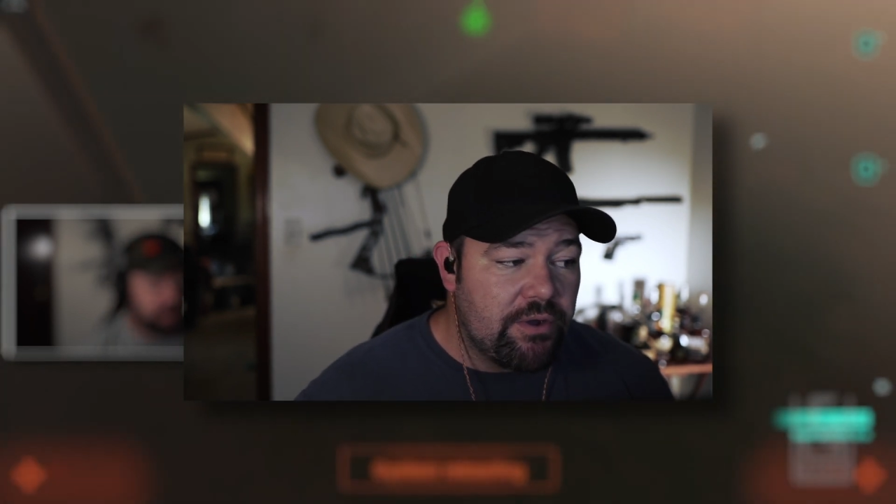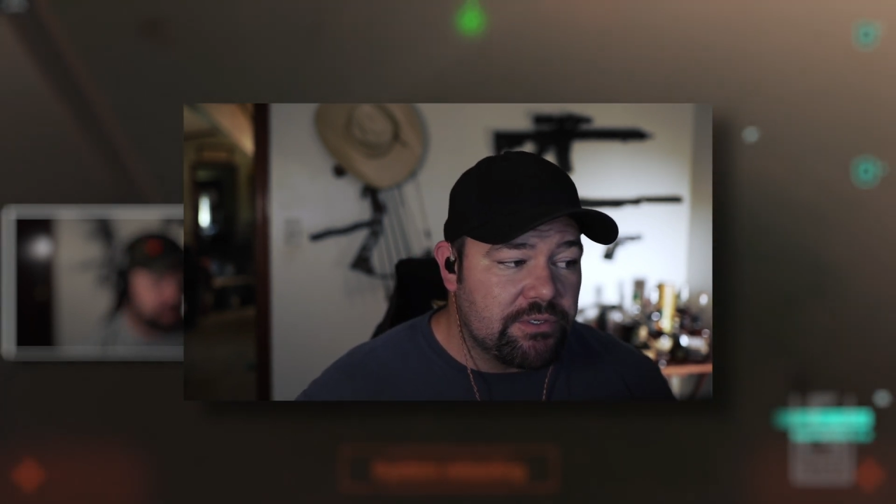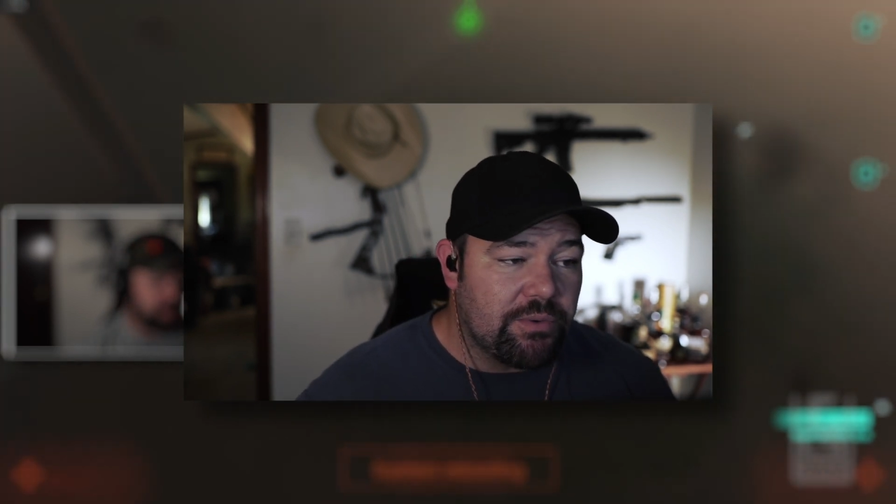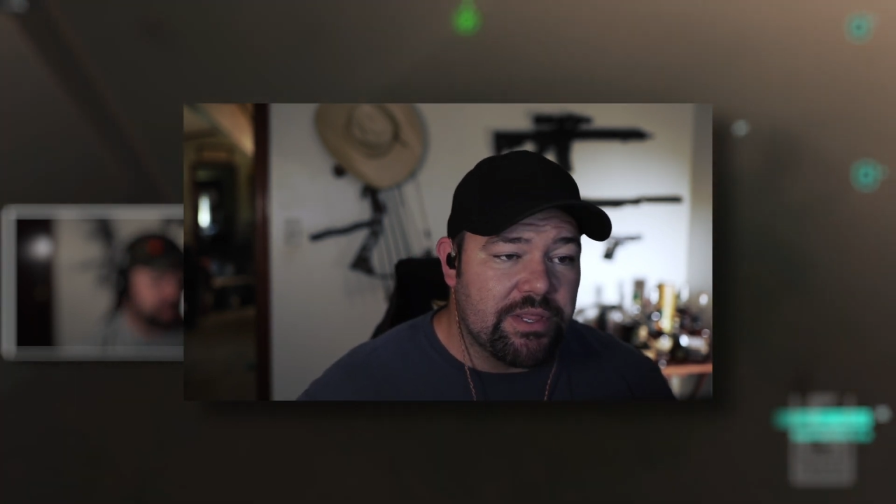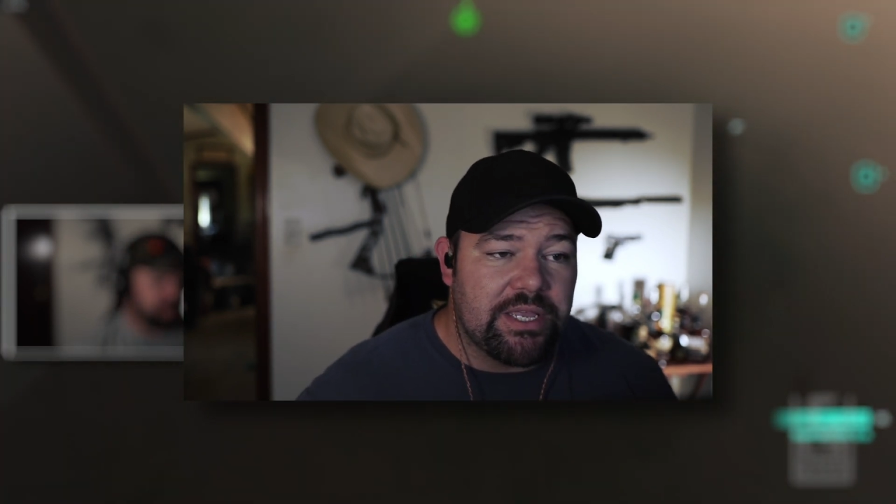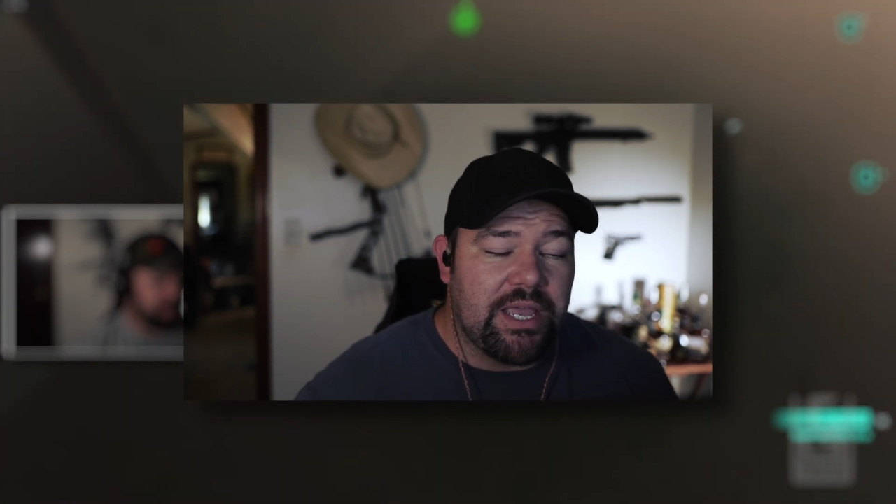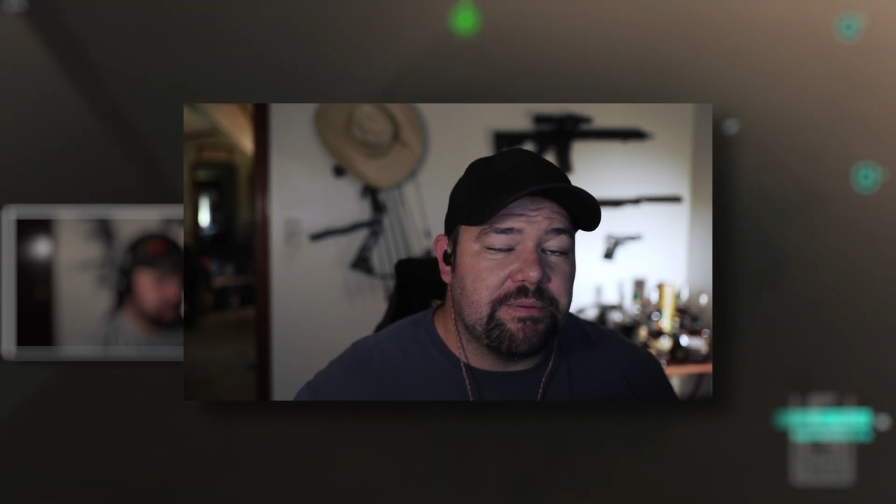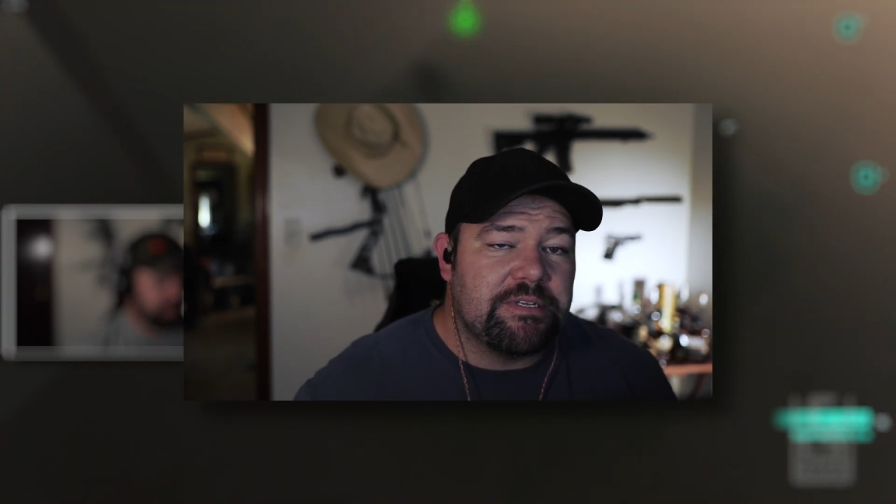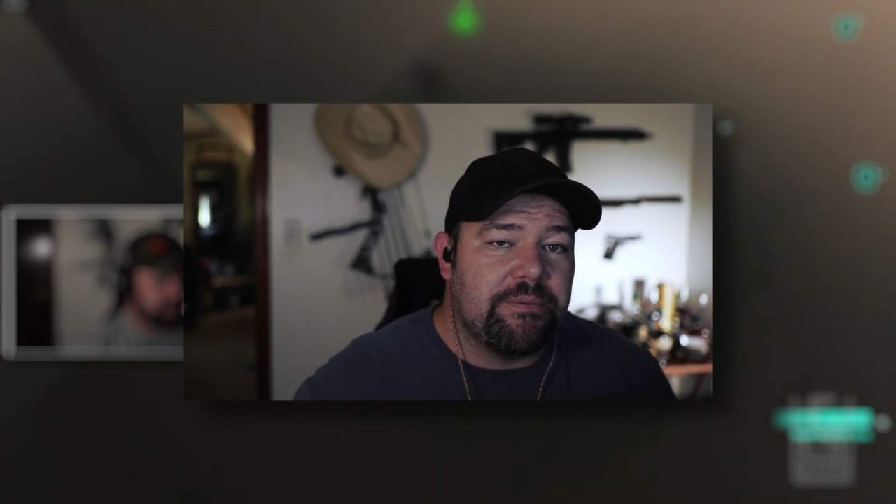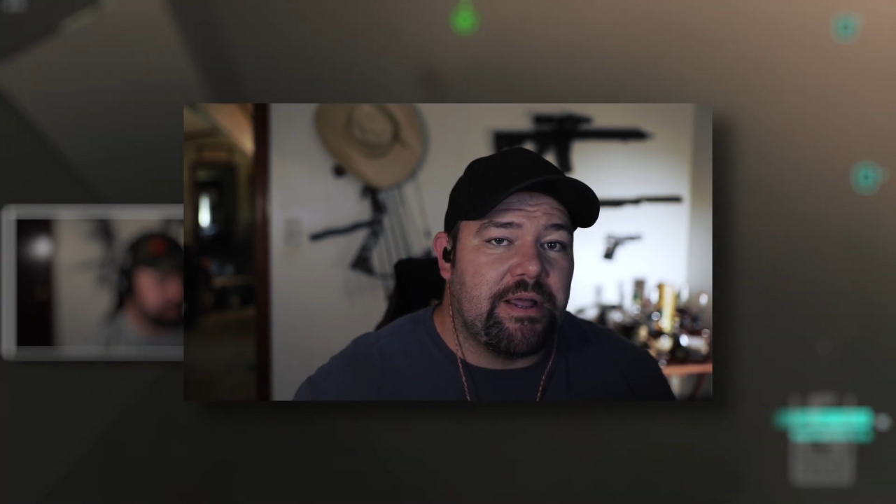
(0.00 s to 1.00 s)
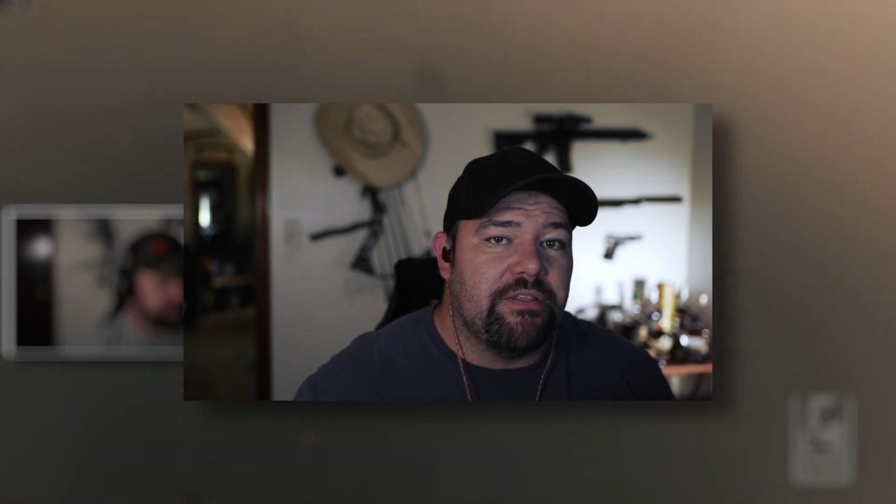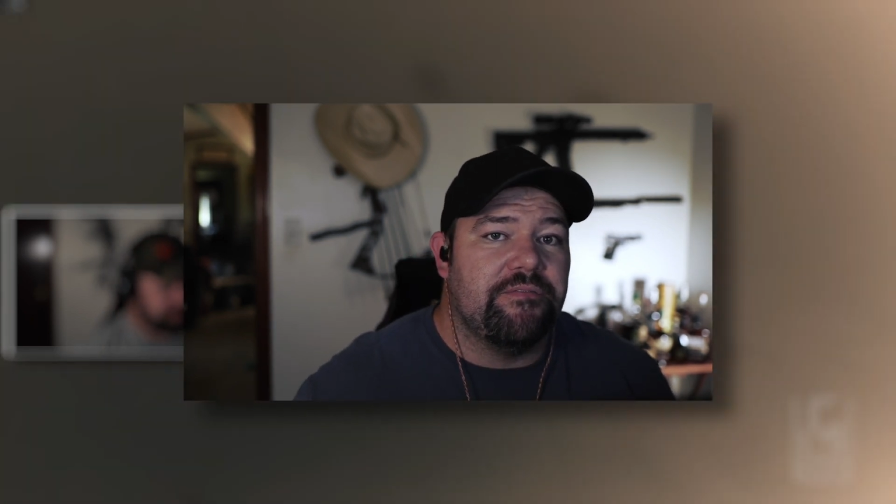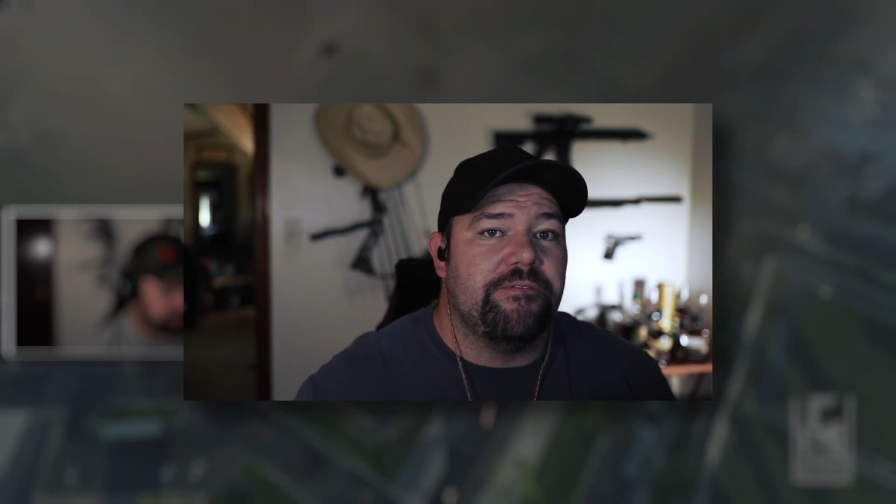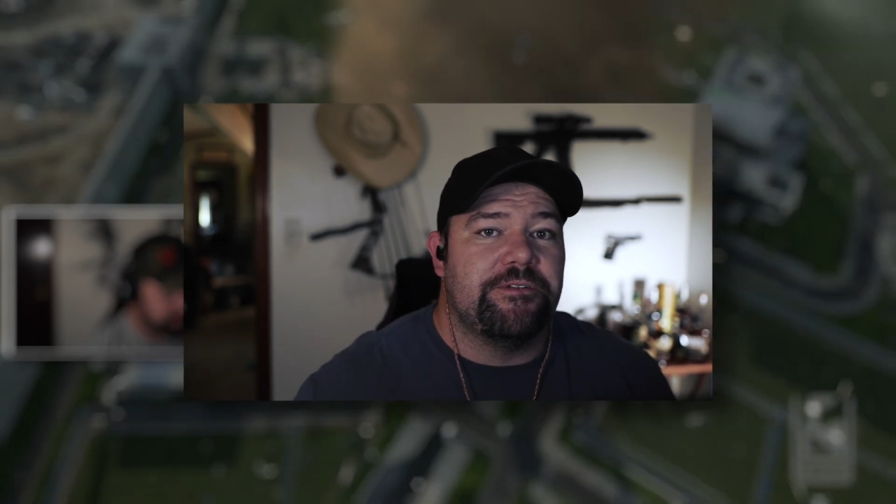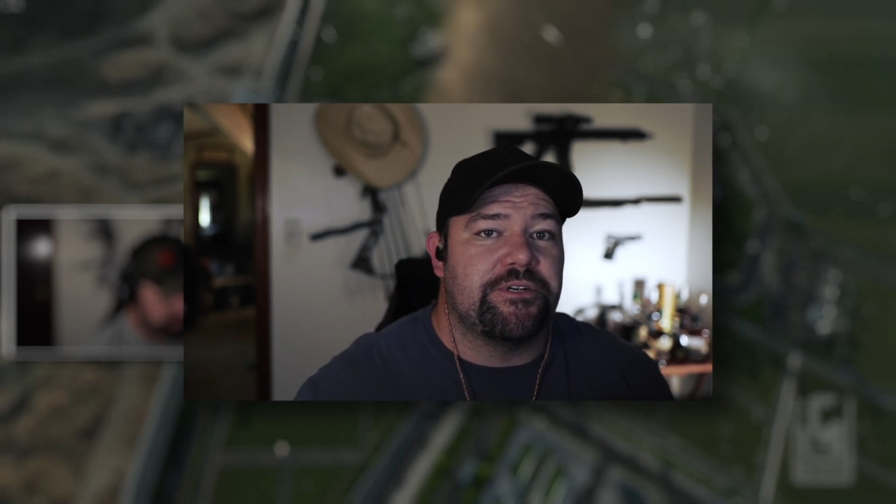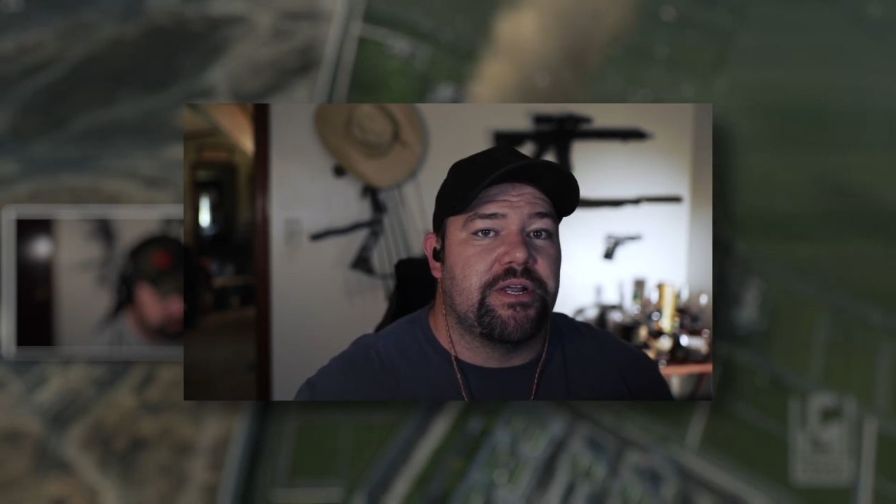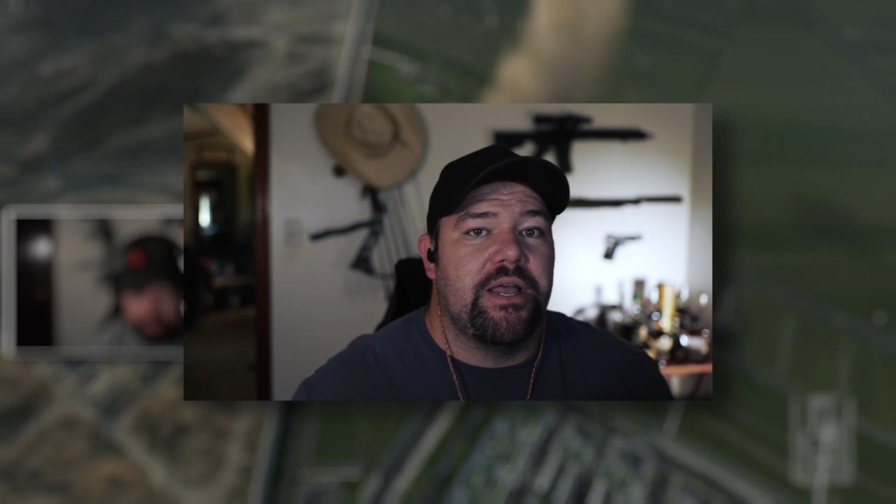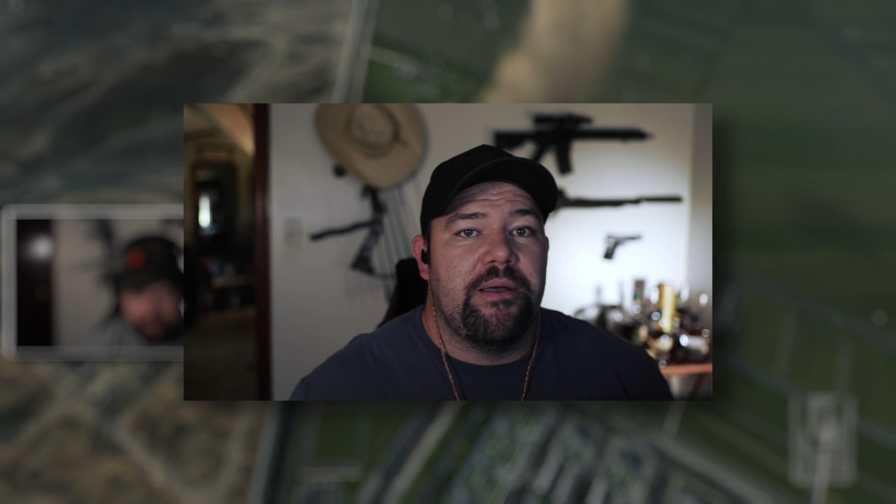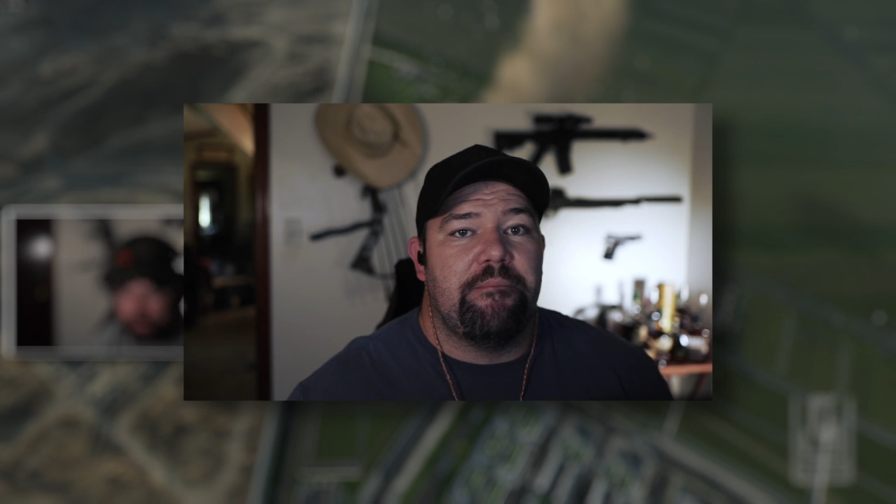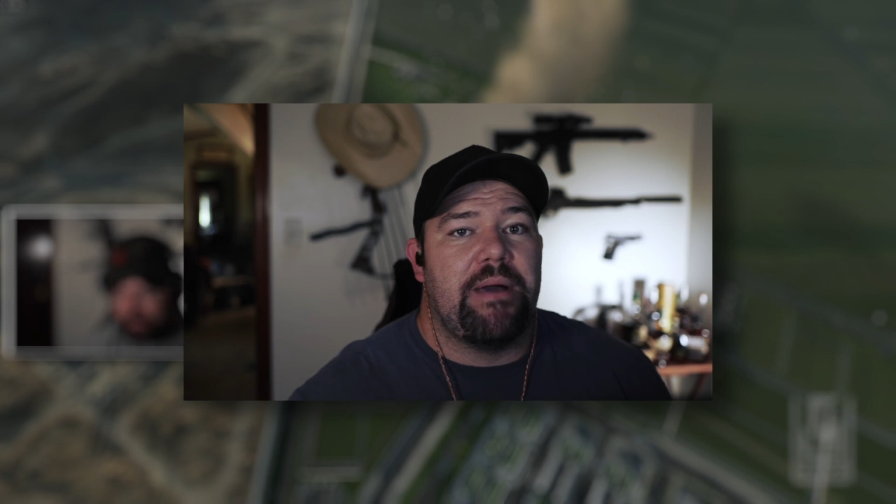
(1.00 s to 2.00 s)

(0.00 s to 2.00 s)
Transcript: And who knows, one of the games coming out in the future